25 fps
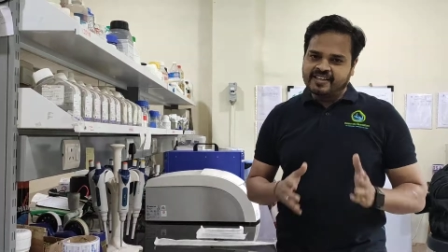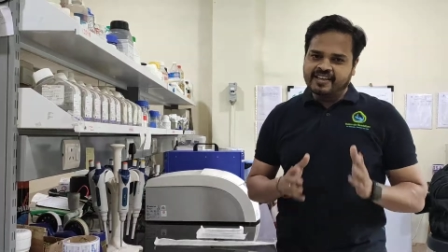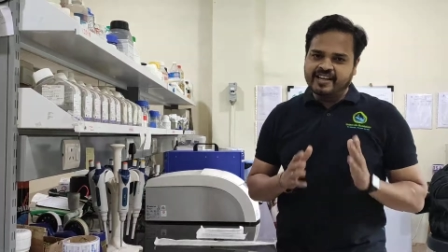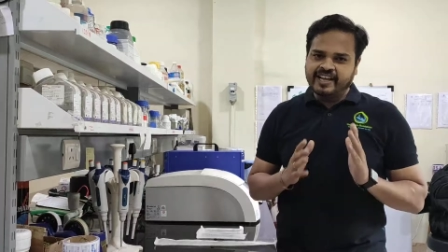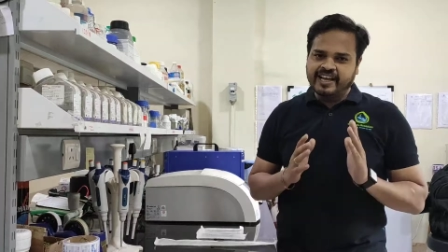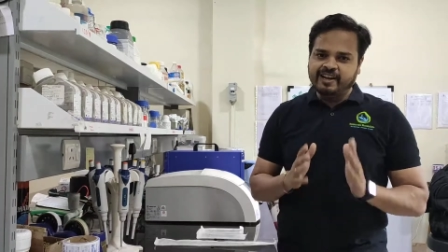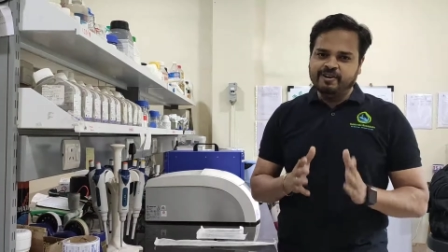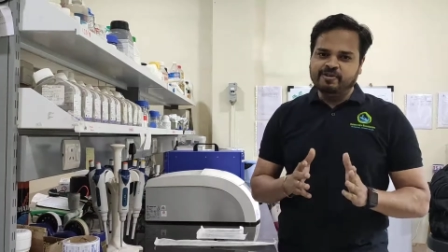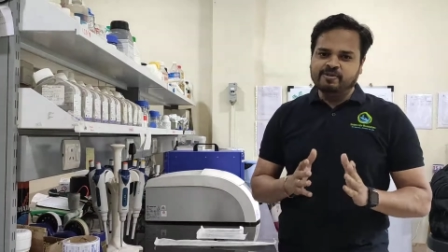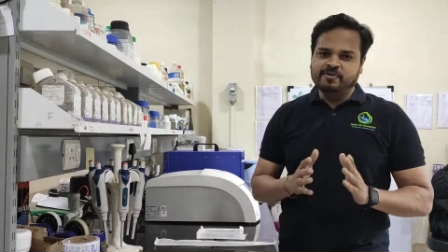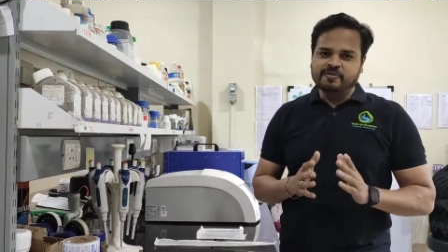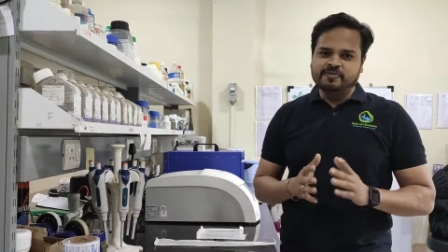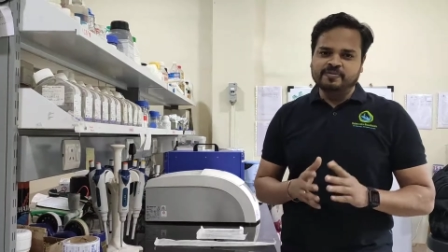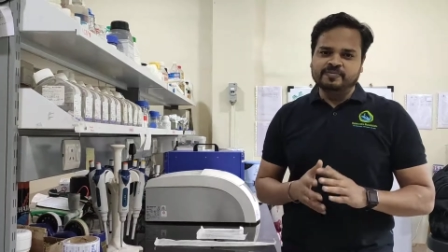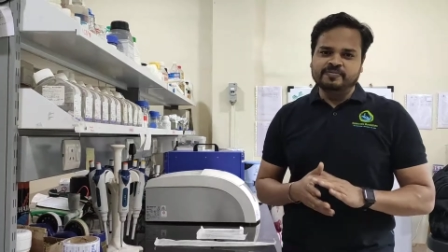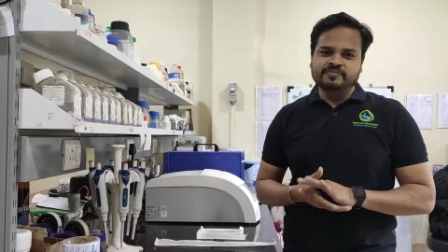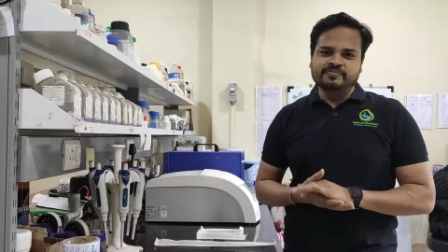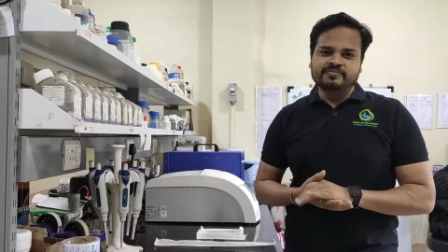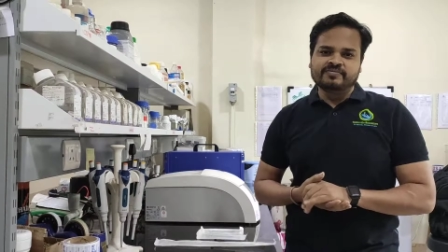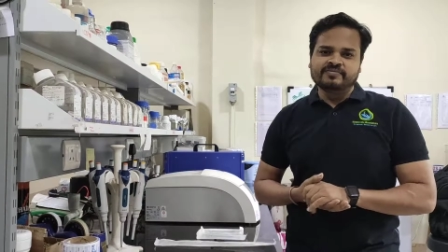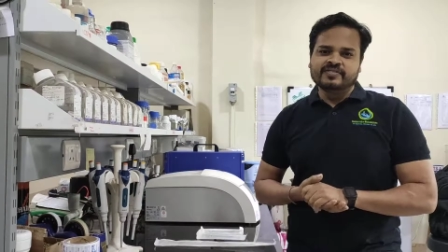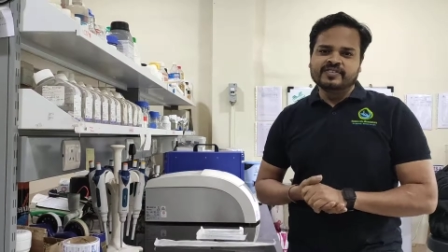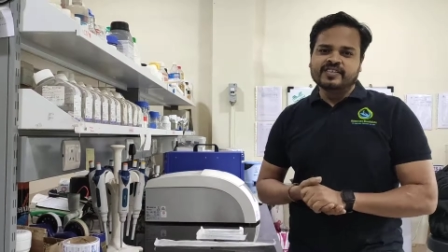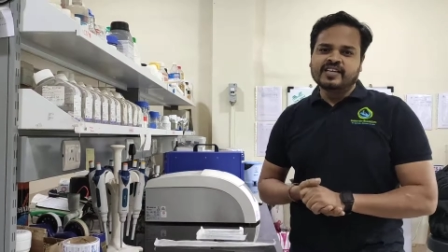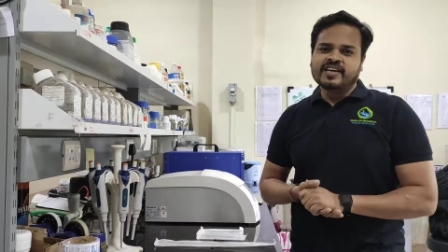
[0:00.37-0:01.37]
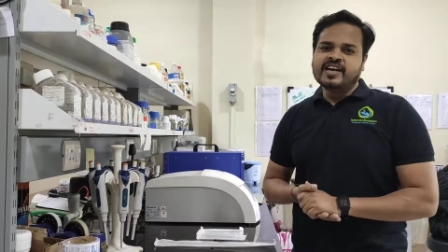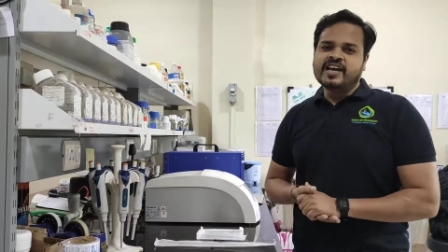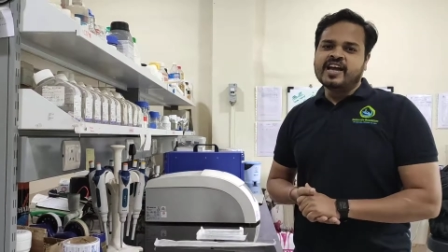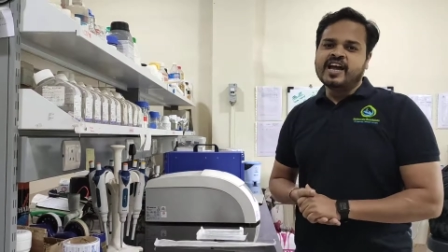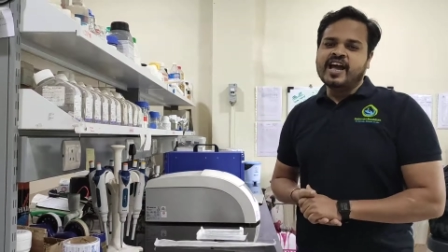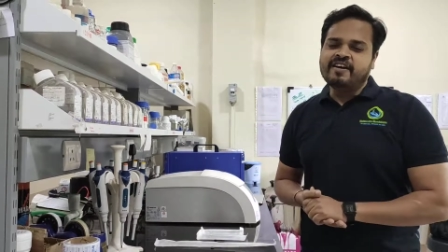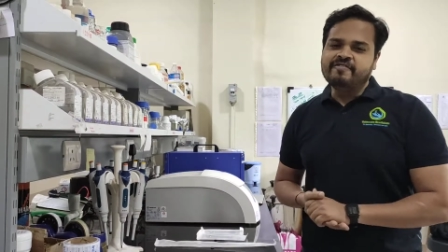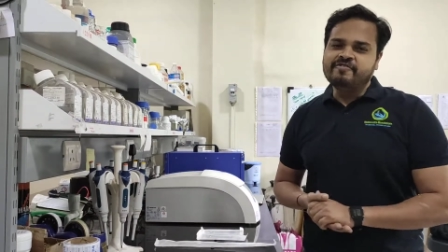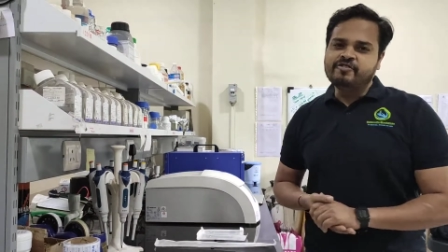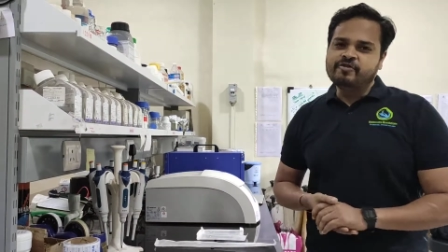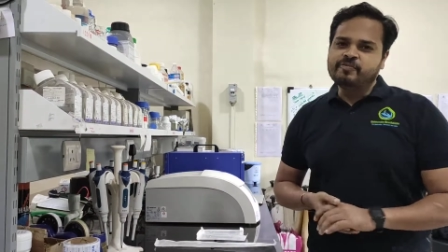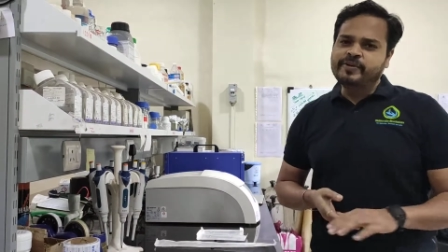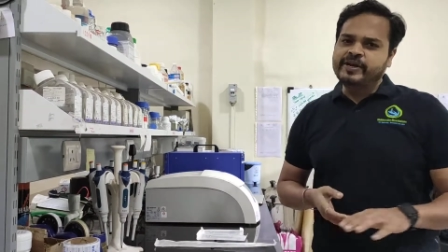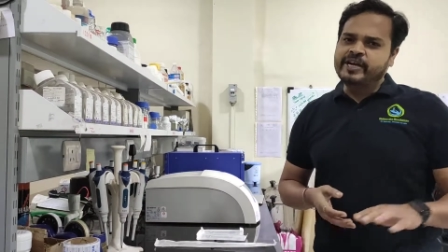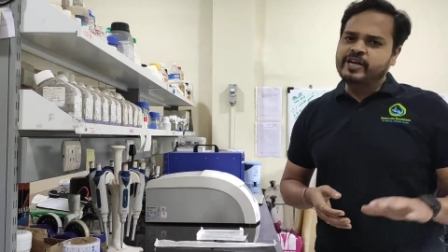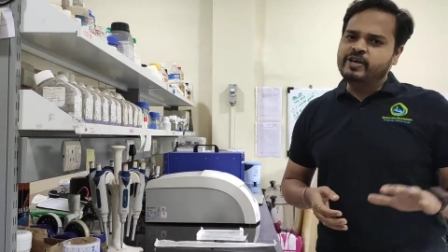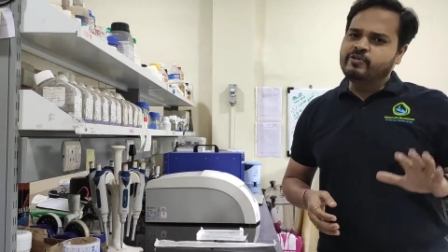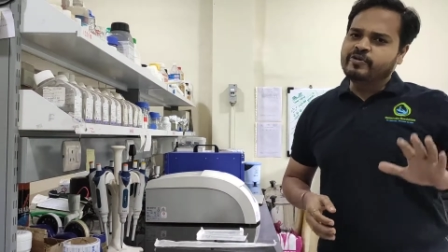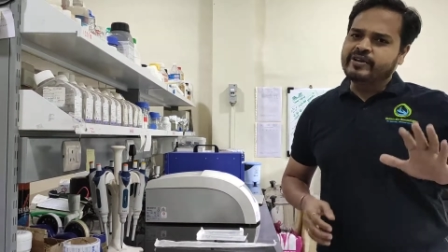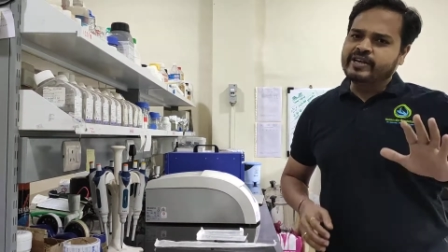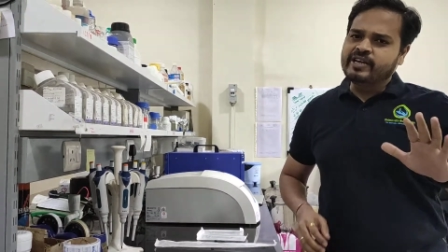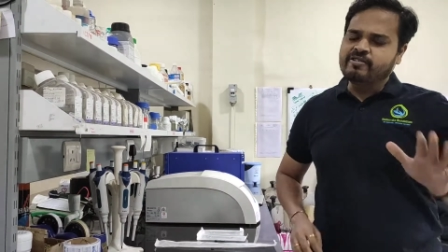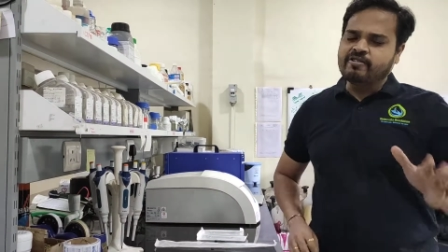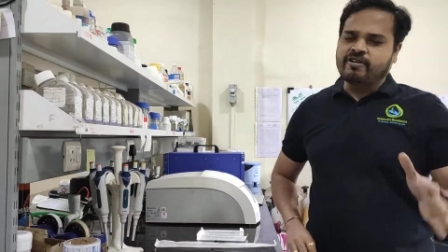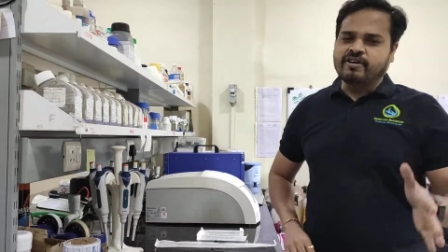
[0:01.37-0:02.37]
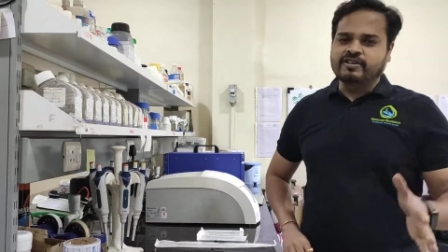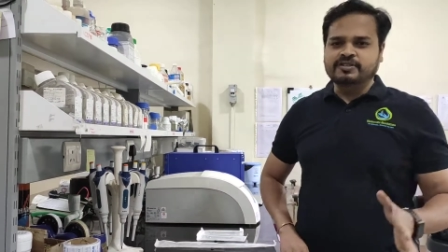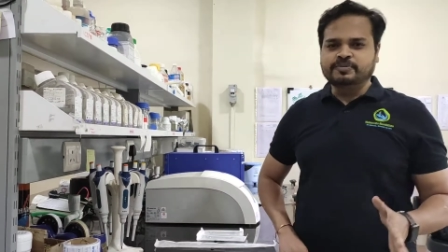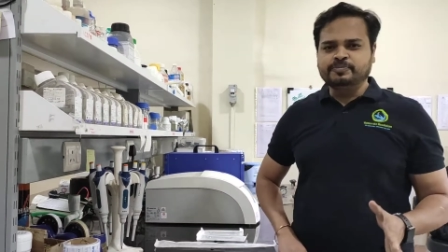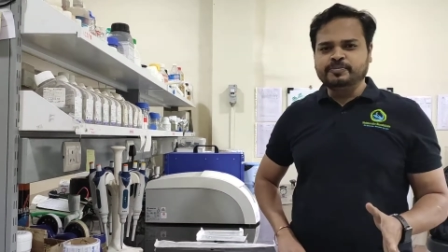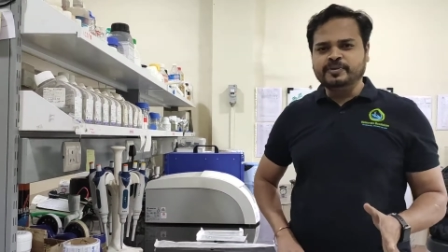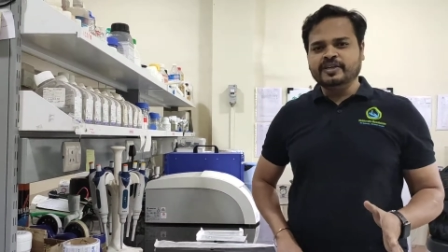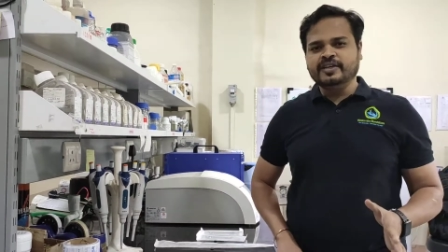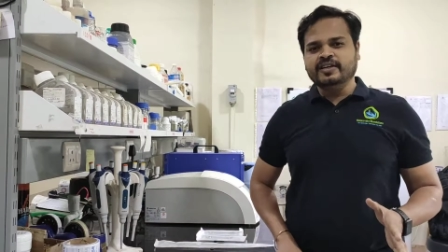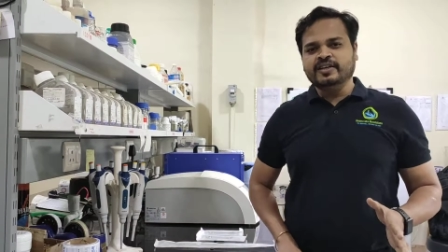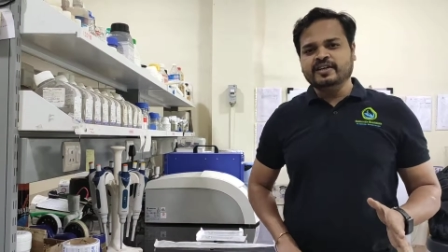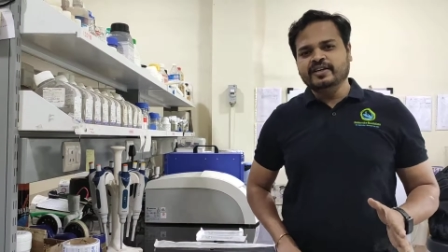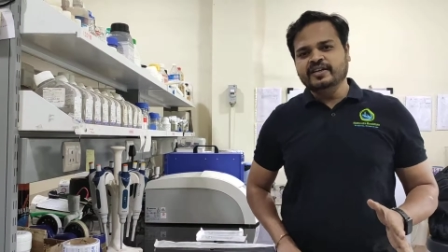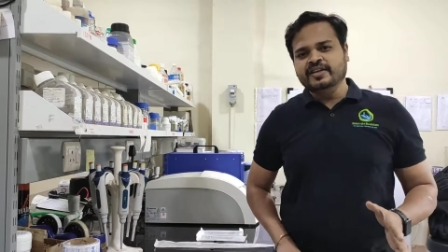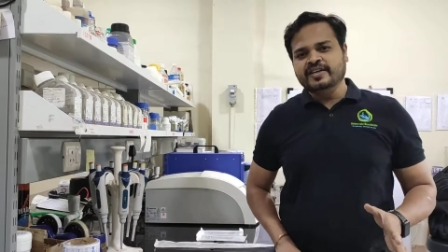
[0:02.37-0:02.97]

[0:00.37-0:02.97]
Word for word: Hello. Have you been to any hospital